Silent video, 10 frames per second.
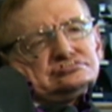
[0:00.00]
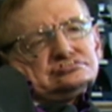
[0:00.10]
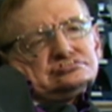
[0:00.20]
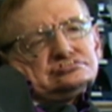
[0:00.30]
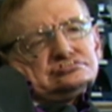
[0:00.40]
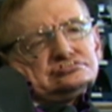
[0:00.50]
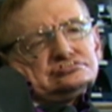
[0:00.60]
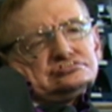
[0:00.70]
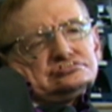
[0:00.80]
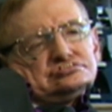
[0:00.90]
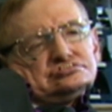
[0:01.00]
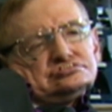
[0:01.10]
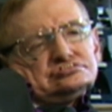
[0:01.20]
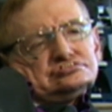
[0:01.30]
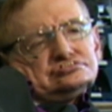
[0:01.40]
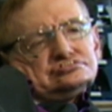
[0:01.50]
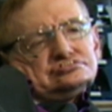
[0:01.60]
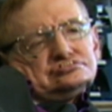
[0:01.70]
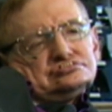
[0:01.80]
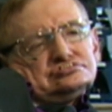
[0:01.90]

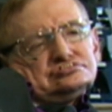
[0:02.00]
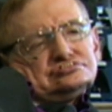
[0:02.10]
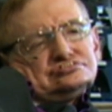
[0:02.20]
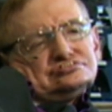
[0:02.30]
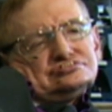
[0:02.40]
Nobody speaks.